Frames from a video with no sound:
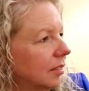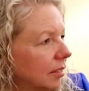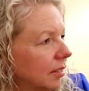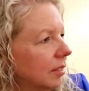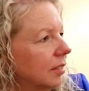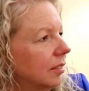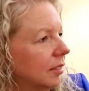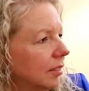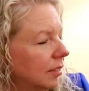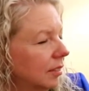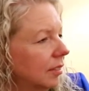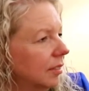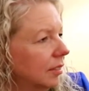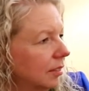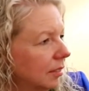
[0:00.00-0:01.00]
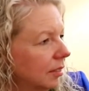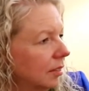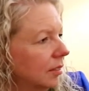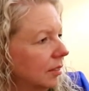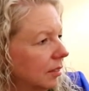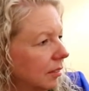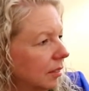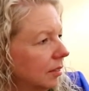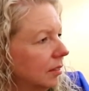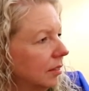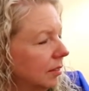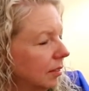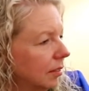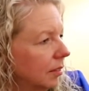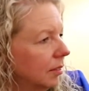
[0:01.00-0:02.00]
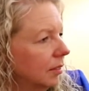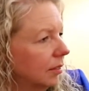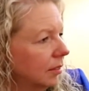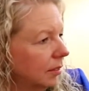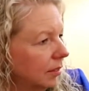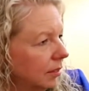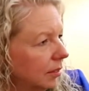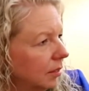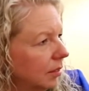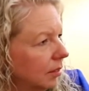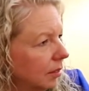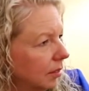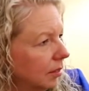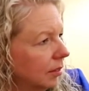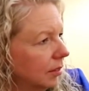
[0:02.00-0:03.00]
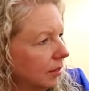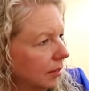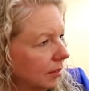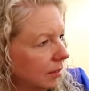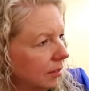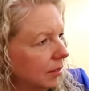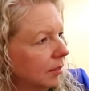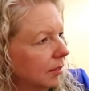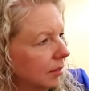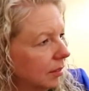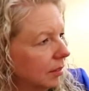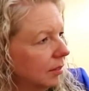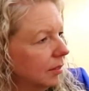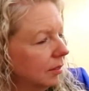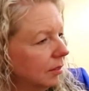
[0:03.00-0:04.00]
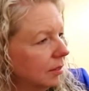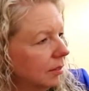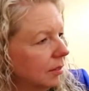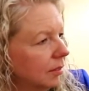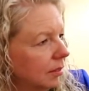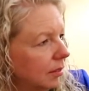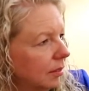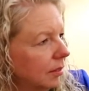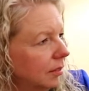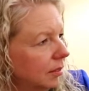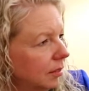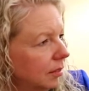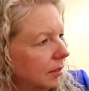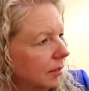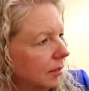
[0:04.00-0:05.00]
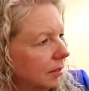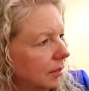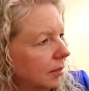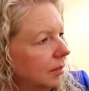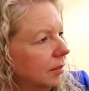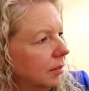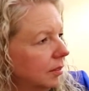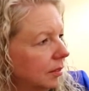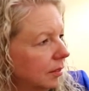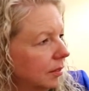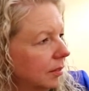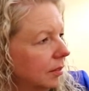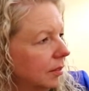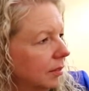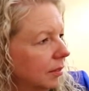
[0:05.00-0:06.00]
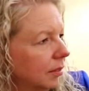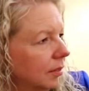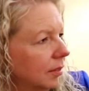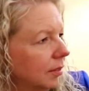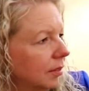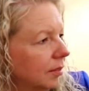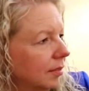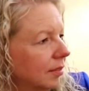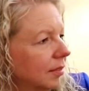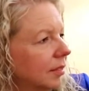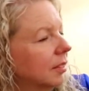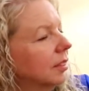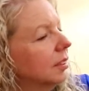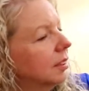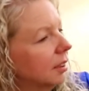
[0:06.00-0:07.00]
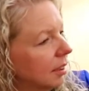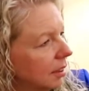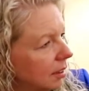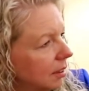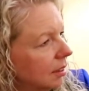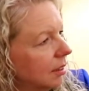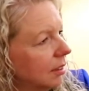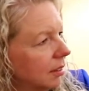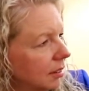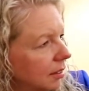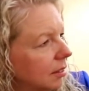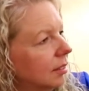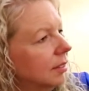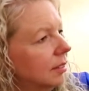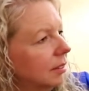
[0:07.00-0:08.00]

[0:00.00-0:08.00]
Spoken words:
No words are spoken by the person on screen.